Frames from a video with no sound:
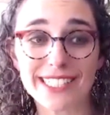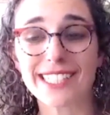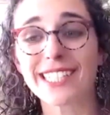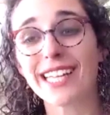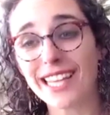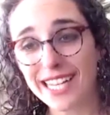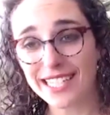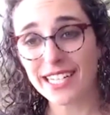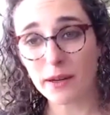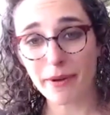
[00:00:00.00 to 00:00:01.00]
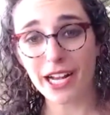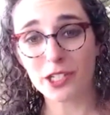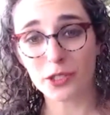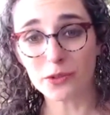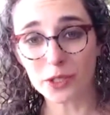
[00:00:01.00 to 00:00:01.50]
to get that data back
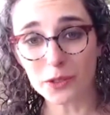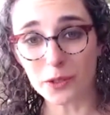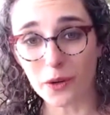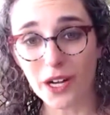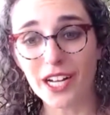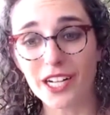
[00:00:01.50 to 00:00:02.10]
to you,